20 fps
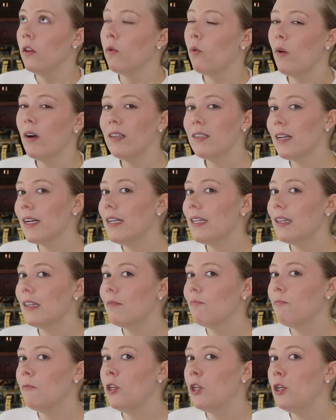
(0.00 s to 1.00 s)
the ones I'm
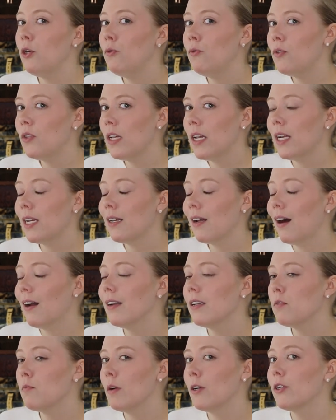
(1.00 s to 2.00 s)
using
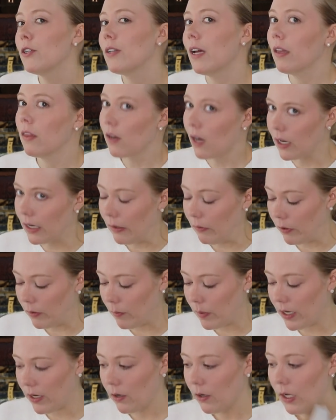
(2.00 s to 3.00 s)
not as much as I thought it
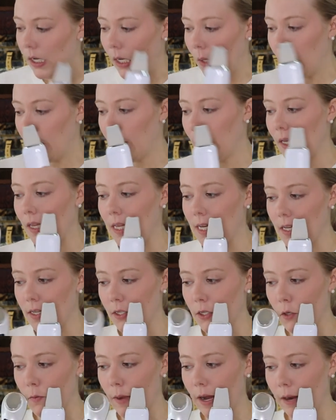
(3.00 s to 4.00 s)
would be
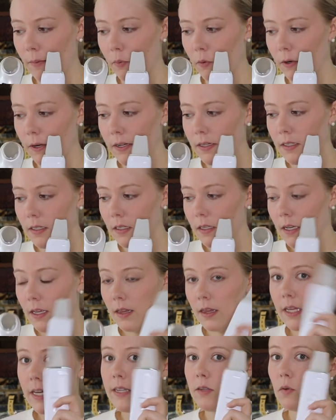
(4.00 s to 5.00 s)
these two bad boys.
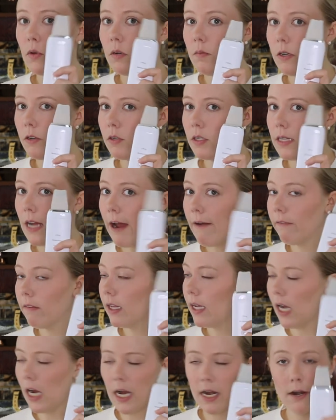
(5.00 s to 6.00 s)
This one most
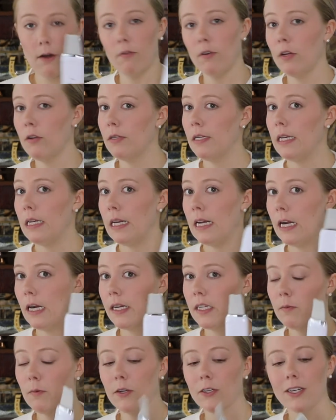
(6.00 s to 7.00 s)
definitely, I don't use it
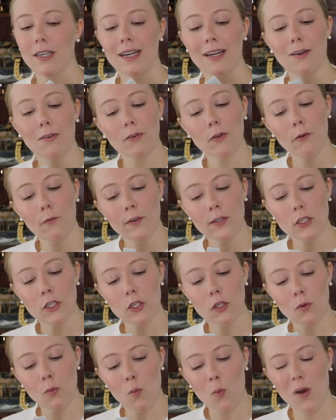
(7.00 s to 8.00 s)
near as much. And I don't know if
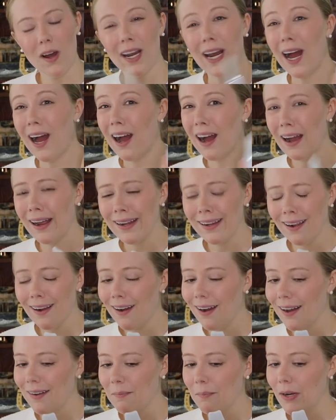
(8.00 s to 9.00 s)
it's the one I
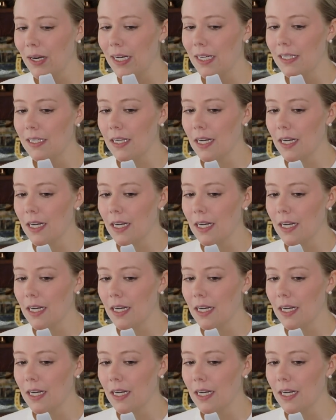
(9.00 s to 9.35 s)
got, but it